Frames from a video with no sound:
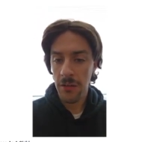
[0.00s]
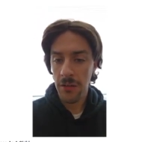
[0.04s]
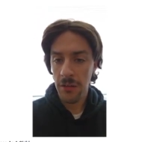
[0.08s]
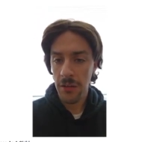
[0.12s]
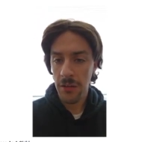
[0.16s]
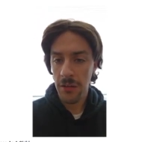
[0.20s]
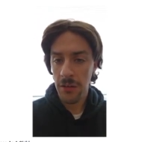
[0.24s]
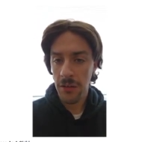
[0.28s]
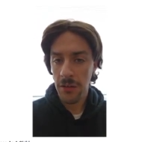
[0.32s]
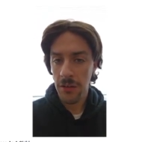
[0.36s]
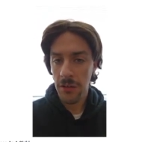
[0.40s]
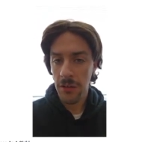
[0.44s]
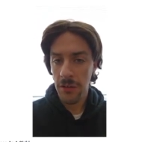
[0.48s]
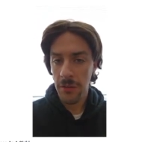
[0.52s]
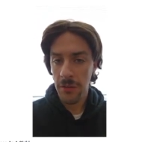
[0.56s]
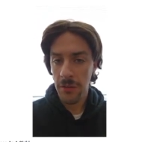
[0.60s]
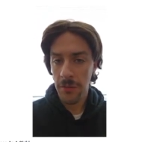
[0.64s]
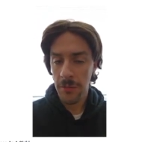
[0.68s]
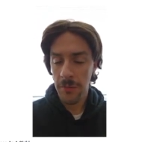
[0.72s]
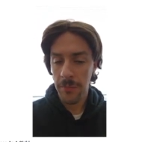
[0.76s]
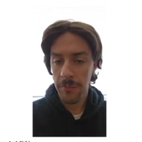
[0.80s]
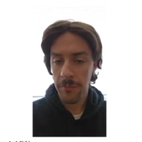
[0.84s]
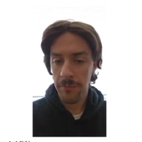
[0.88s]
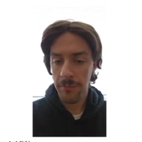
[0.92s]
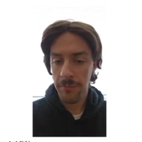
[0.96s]

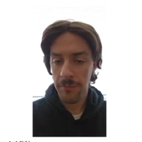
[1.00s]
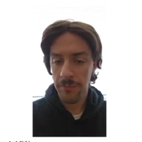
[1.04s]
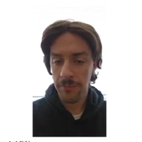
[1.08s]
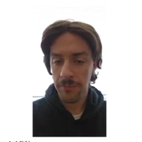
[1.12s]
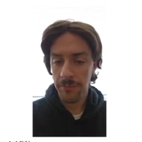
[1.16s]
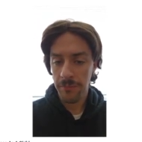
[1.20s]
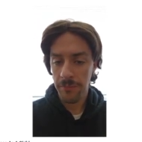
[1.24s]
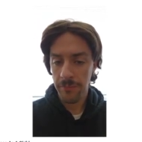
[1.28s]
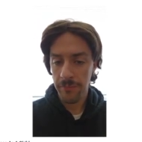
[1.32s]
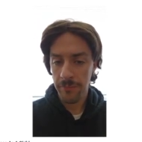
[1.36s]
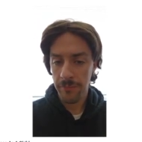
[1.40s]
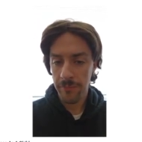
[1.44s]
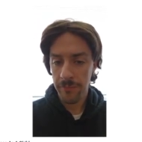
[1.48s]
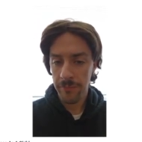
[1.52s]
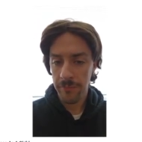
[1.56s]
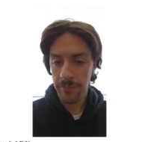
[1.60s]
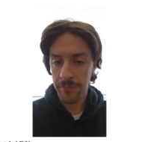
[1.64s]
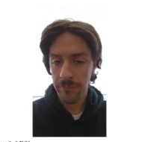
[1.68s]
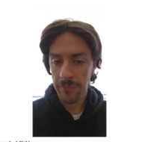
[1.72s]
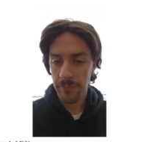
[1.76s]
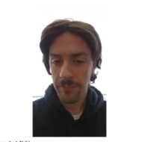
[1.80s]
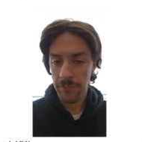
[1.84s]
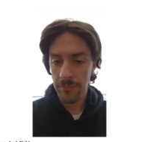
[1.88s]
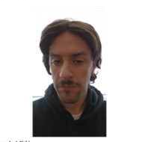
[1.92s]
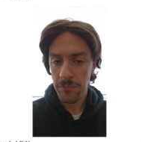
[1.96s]

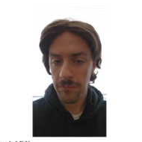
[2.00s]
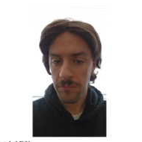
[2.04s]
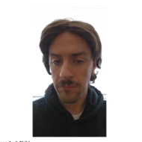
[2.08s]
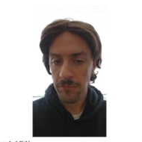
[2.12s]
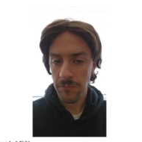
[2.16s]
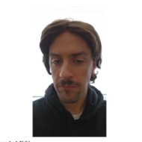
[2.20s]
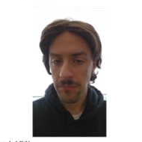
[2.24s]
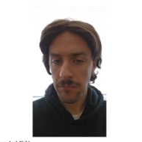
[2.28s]
Nothing is said.